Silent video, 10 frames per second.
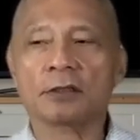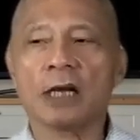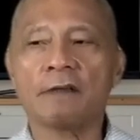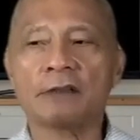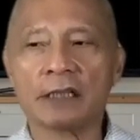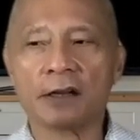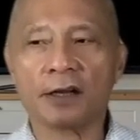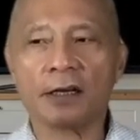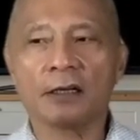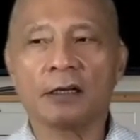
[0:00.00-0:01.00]
So having said
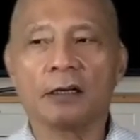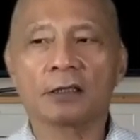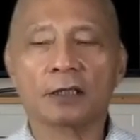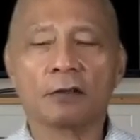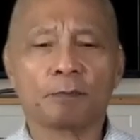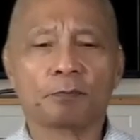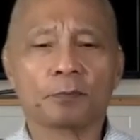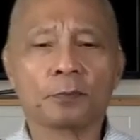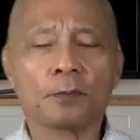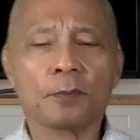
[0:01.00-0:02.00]
that, so
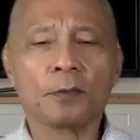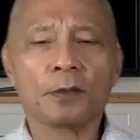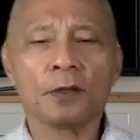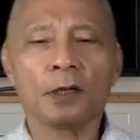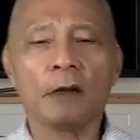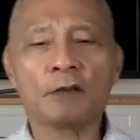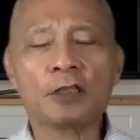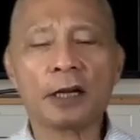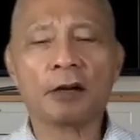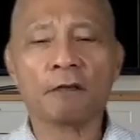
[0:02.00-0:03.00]
if you
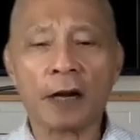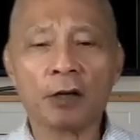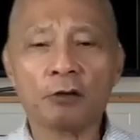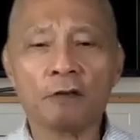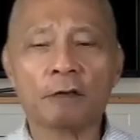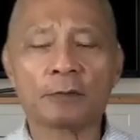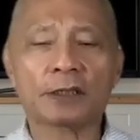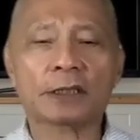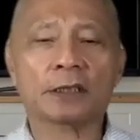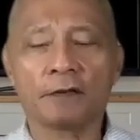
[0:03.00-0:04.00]
see a lot of value from
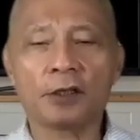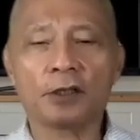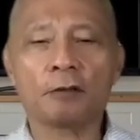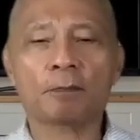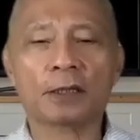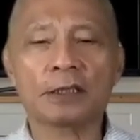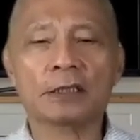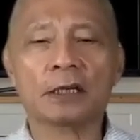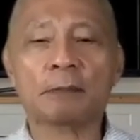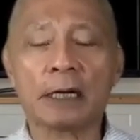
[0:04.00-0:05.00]
this video,
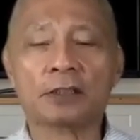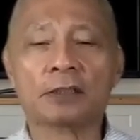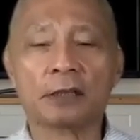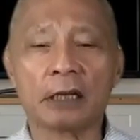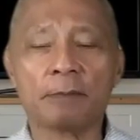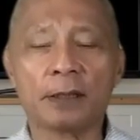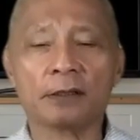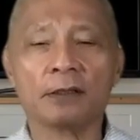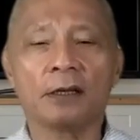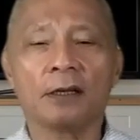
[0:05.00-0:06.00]
please smash the like
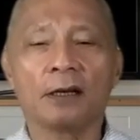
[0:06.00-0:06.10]
button